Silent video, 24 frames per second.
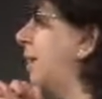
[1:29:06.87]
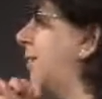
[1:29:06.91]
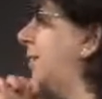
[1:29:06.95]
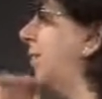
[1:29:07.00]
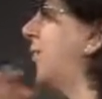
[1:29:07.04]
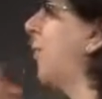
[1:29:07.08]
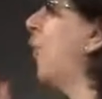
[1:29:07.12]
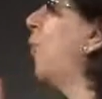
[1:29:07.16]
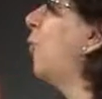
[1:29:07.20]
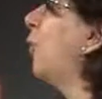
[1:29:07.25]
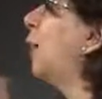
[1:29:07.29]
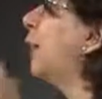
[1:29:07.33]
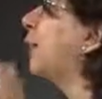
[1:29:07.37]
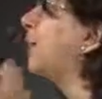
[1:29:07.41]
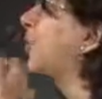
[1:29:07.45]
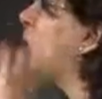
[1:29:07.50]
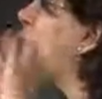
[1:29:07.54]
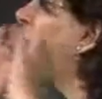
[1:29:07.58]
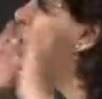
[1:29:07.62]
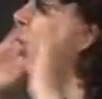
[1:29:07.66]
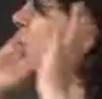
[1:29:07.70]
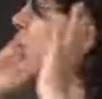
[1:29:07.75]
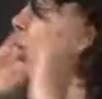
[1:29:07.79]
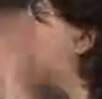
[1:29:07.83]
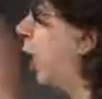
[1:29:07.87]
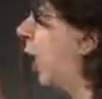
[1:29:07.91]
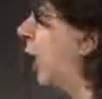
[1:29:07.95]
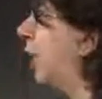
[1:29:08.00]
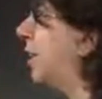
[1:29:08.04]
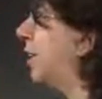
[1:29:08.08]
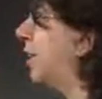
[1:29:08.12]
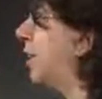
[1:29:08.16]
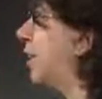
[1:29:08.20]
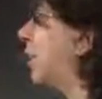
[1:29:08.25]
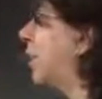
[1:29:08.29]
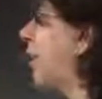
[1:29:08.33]
you know it's all
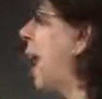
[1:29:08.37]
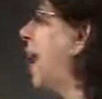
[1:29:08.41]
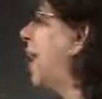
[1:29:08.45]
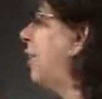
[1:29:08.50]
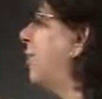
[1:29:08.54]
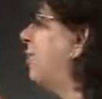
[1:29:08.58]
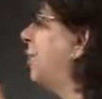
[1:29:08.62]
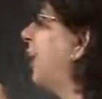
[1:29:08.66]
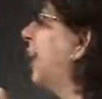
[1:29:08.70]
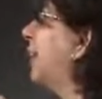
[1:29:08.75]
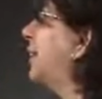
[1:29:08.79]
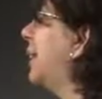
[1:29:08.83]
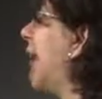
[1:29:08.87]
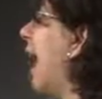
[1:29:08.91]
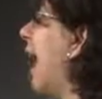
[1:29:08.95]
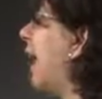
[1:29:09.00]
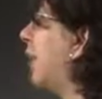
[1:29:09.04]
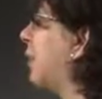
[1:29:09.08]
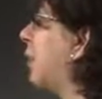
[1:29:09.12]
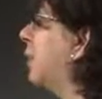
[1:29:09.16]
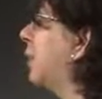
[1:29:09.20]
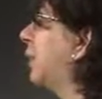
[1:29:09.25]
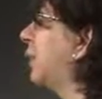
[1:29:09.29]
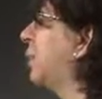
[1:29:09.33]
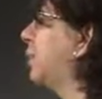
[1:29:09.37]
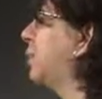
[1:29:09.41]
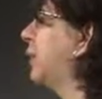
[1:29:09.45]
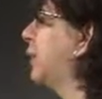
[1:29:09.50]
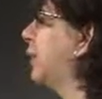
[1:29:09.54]
good you kind of let the algorithm